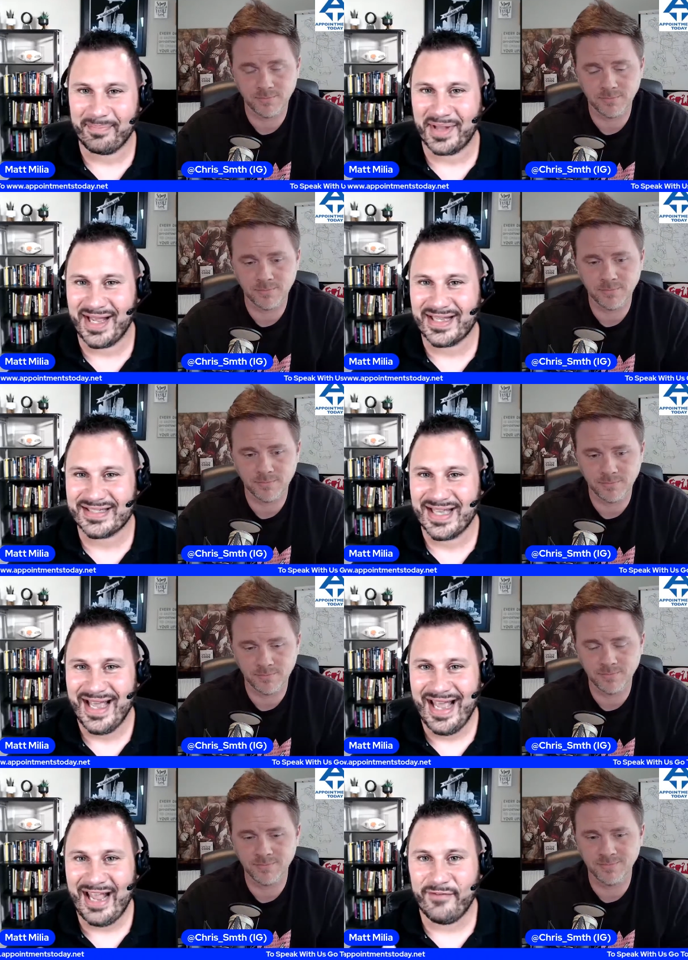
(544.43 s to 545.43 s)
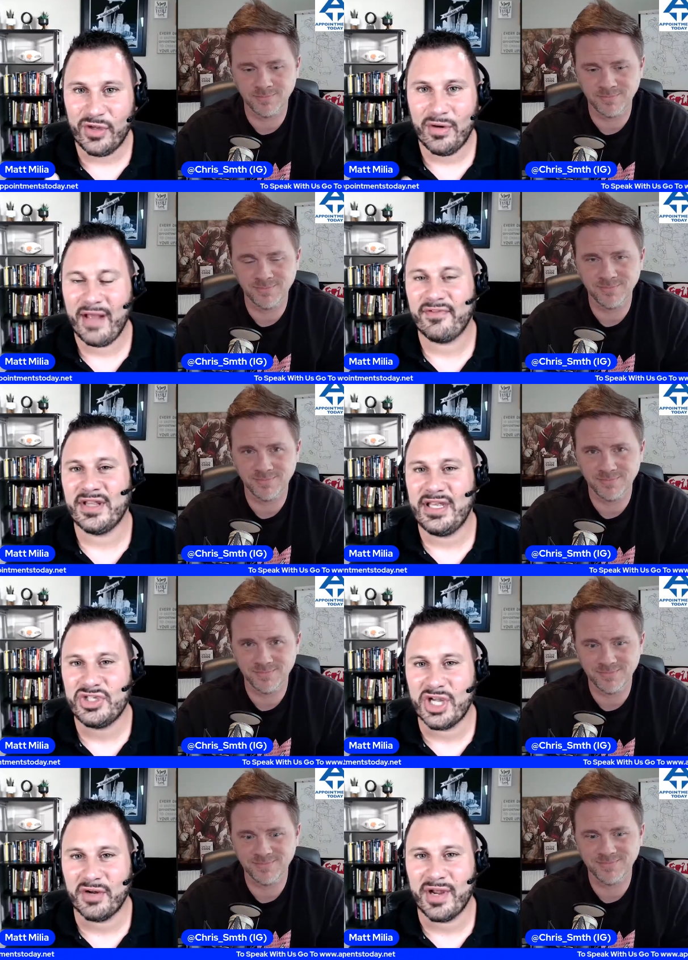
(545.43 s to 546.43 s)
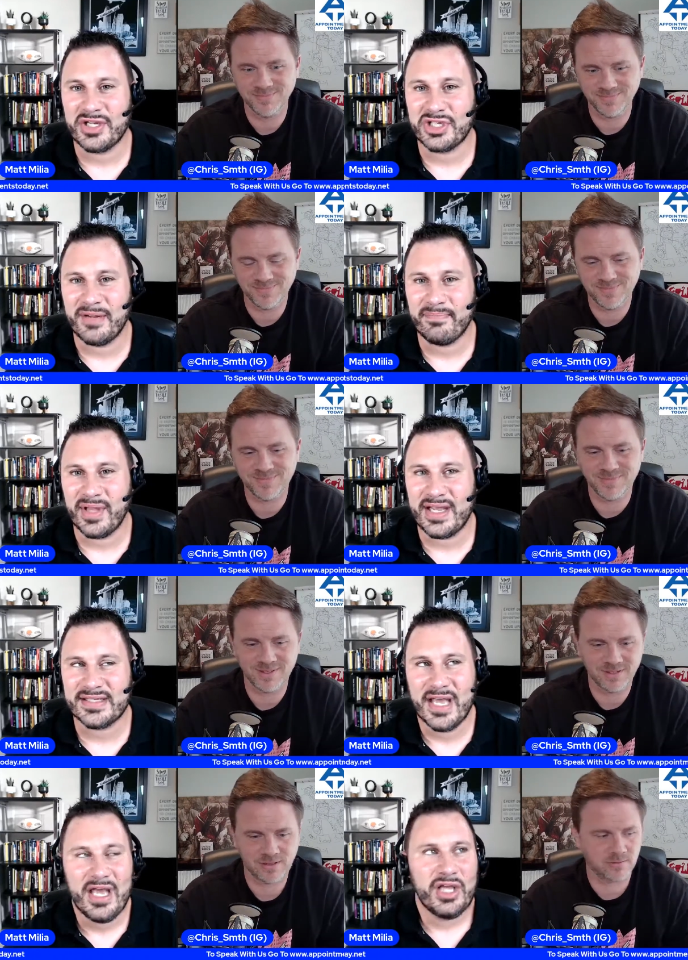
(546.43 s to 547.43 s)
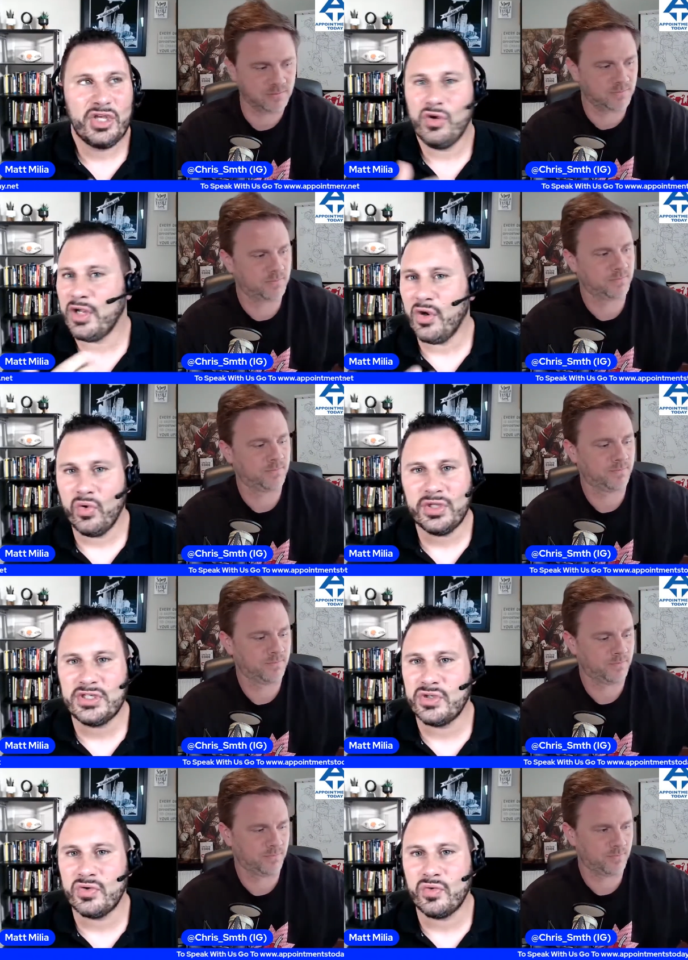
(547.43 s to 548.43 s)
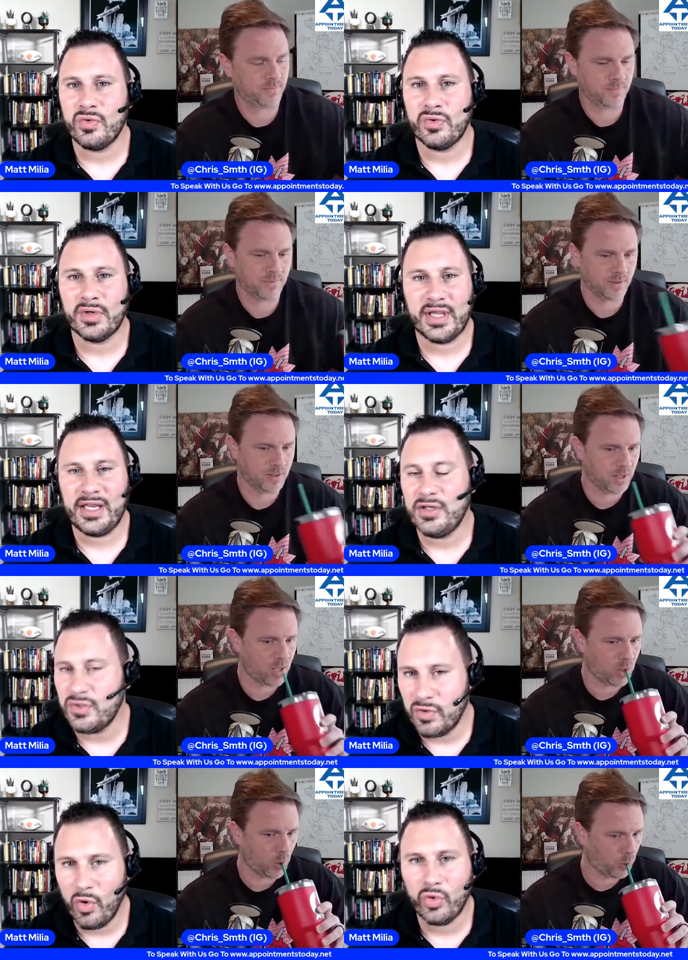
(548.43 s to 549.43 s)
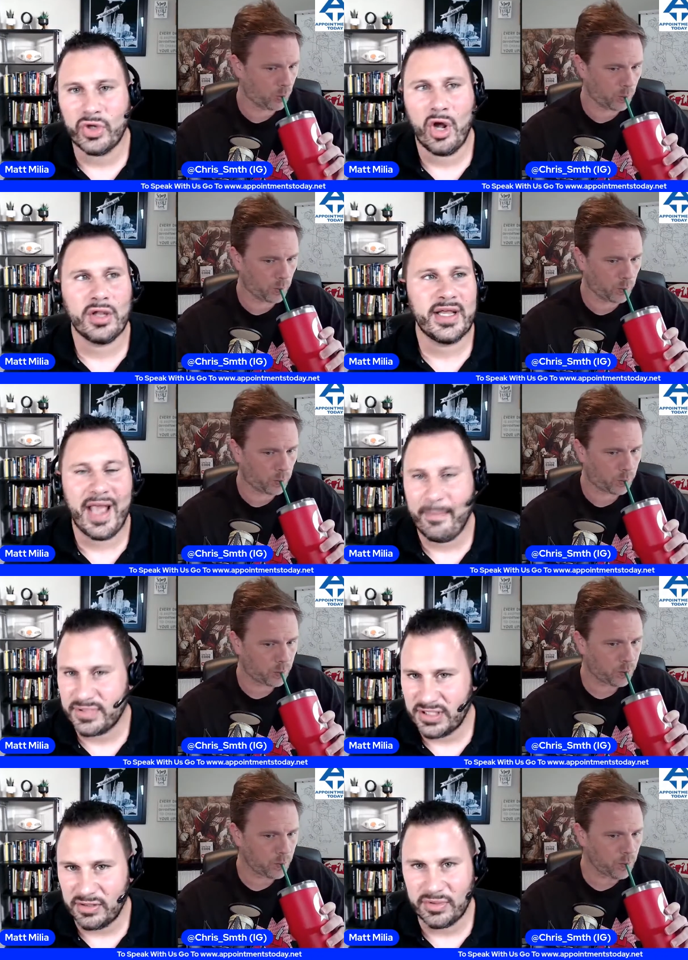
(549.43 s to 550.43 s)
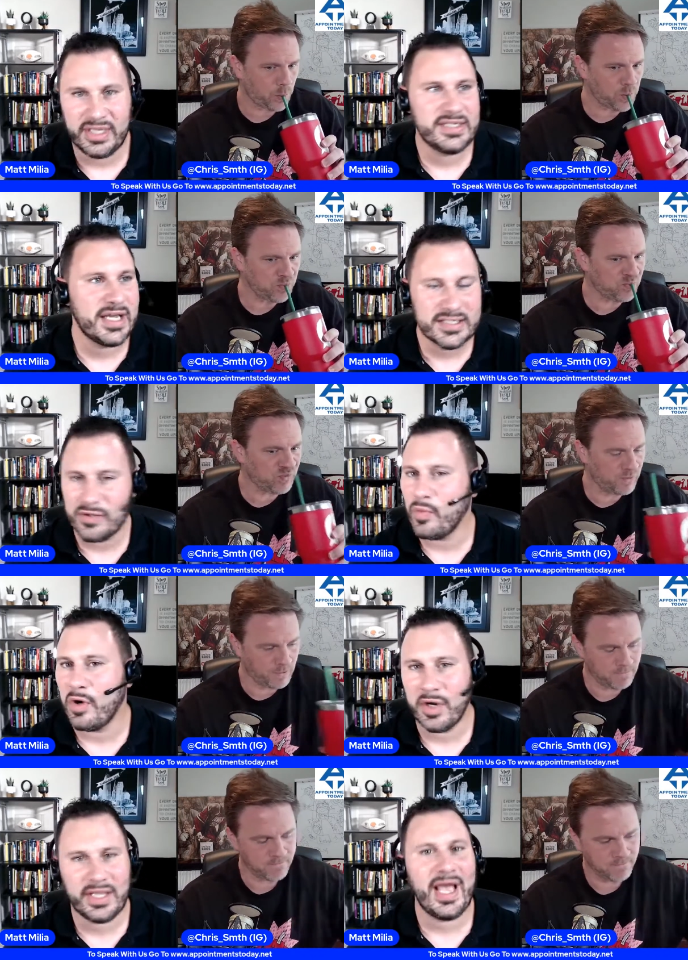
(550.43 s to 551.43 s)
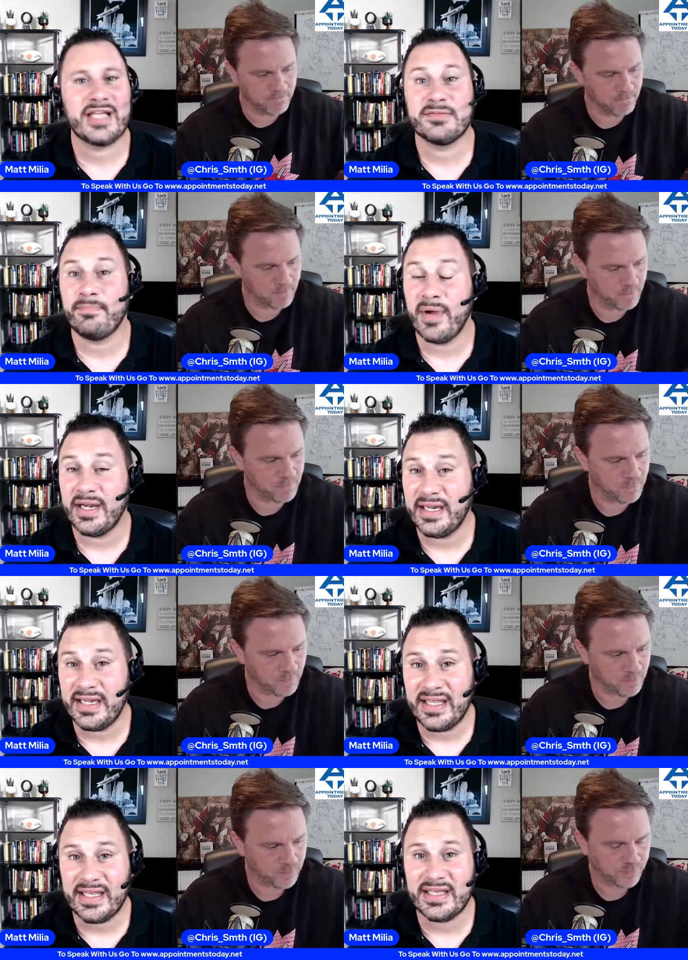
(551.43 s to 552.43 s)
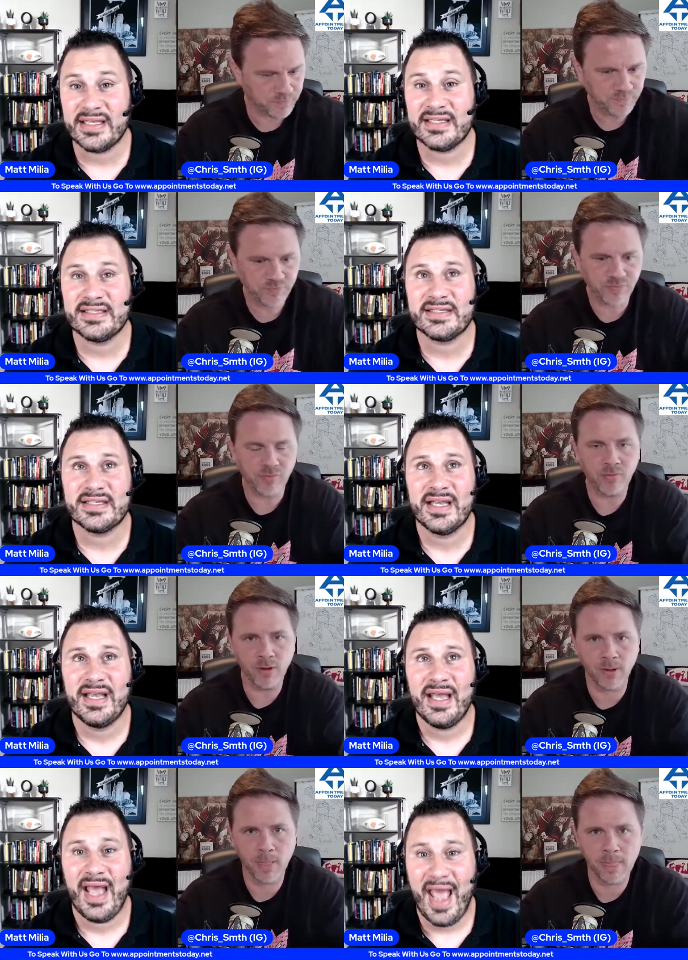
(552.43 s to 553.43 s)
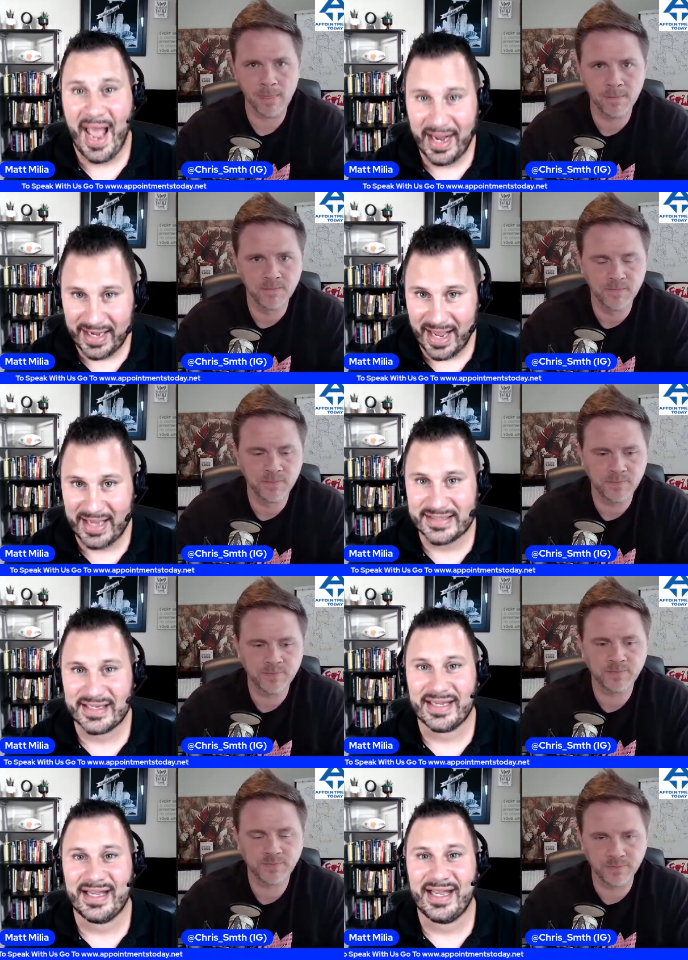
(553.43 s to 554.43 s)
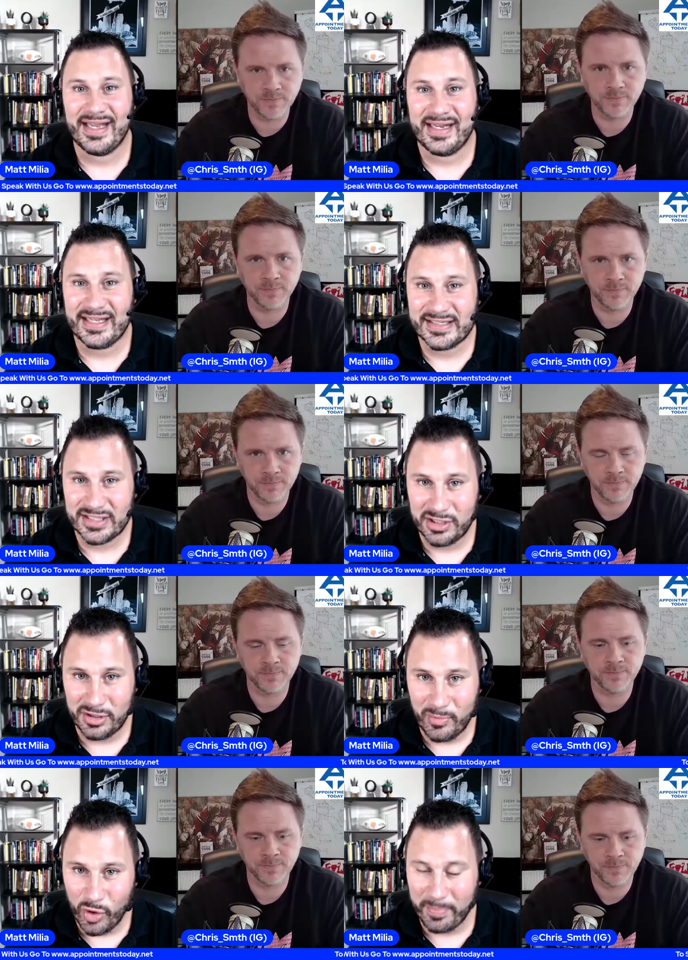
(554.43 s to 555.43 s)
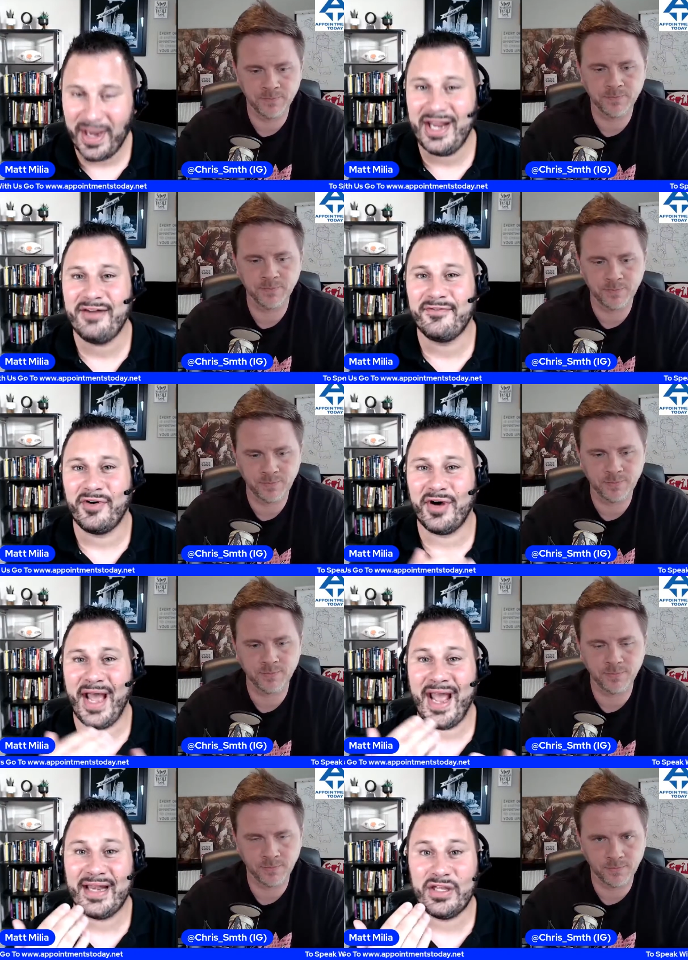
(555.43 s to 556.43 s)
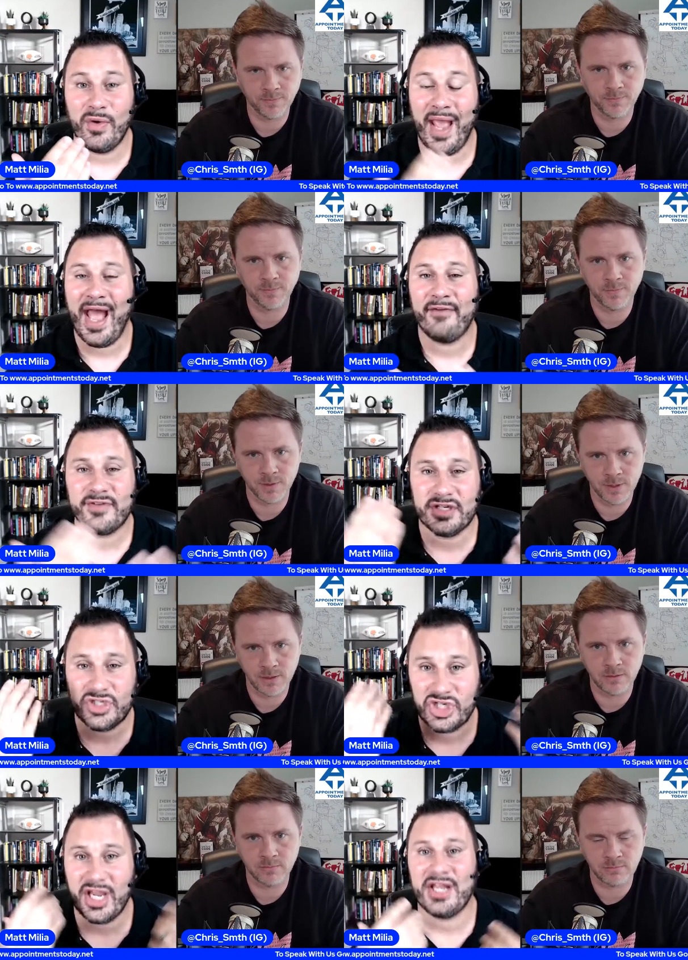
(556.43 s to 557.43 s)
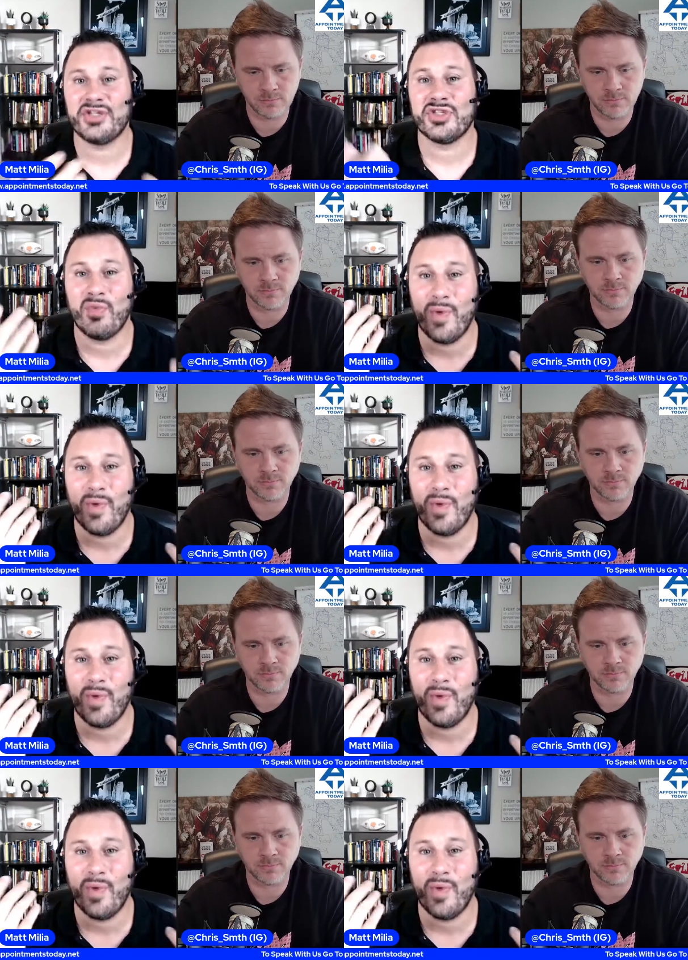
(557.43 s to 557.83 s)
Speaker 1: in place, mm-hmm. if you mm-hmm. don't have lead generation in place, you can only do can you do cold calling? Absolutely. Does it work? Mm-hmm. Yes, mm-hmm. but it is agonizing. It mm-hmm. is a little more painful, and mm-hmm. you have to change the